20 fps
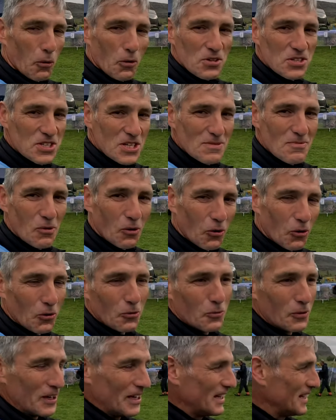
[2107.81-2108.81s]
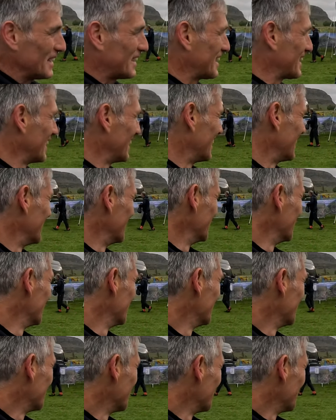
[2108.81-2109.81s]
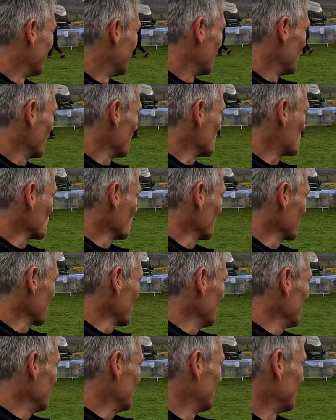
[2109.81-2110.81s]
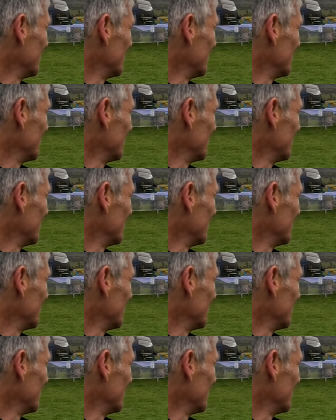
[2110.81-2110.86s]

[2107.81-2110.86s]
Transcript: awesome all week. You enjoying it?